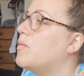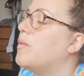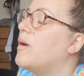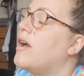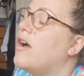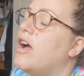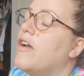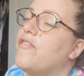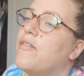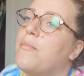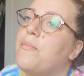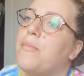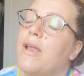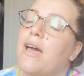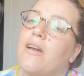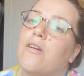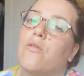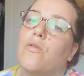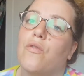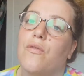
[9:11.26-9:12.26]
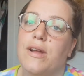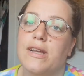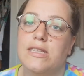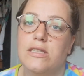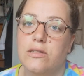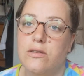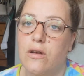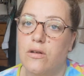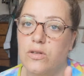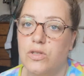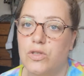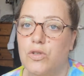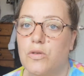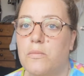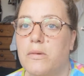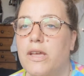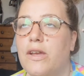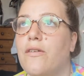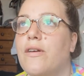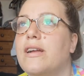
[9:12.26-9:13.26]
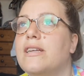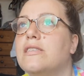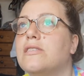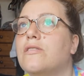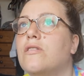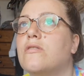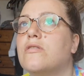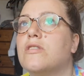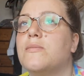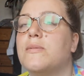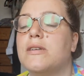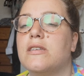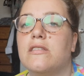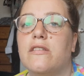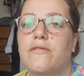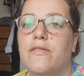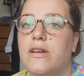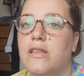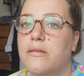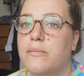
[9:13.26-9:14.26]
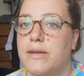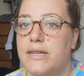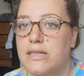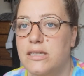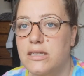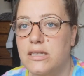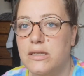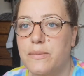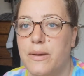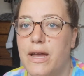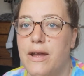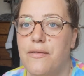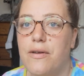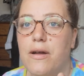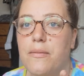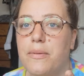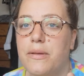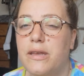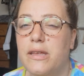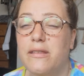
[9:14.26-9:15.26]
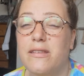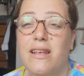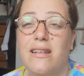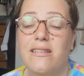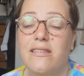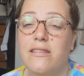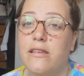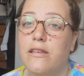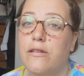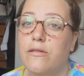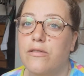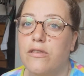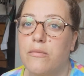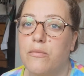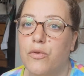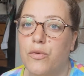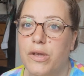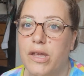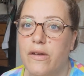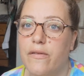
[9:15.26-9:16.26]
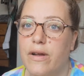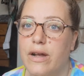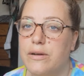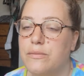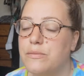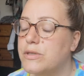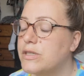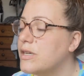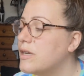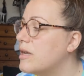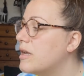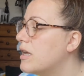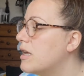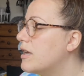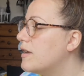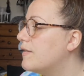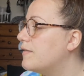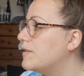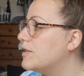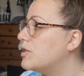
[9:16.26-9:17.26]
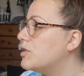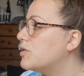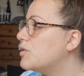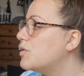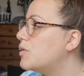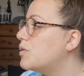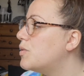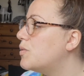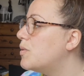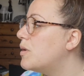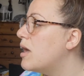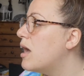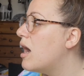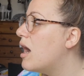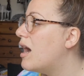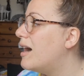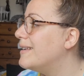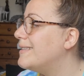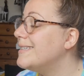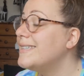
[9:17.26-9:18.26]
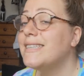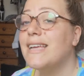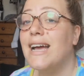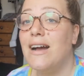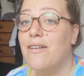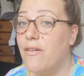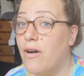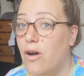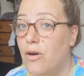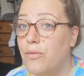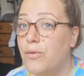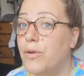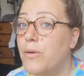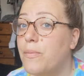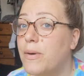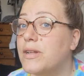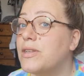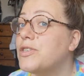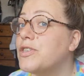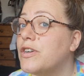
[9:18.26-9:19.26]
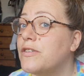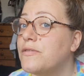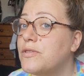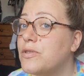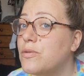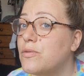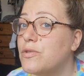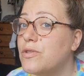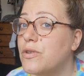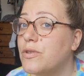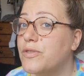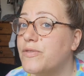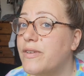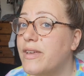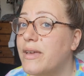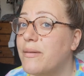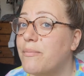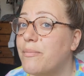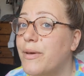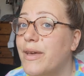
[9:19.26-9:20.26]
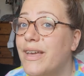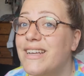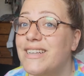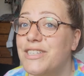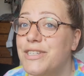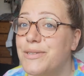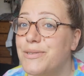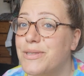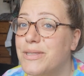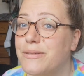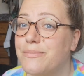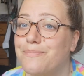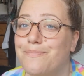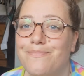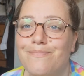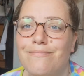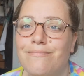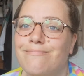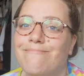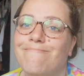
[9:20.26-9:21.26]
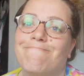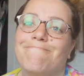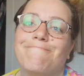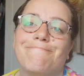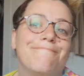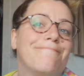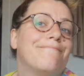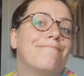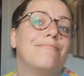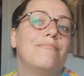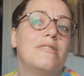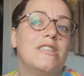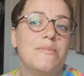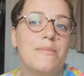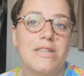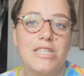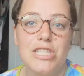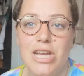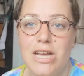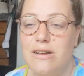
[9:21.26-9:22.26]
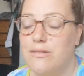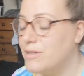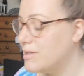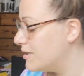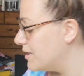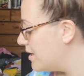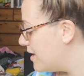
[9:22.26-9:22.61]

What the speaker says: wear either black or grey socks, normally grey socks because I find them easier to pair up, and he tends to use them all year round for school. I did have a whole new bunch of school socks for him, but he's used them. It's my child.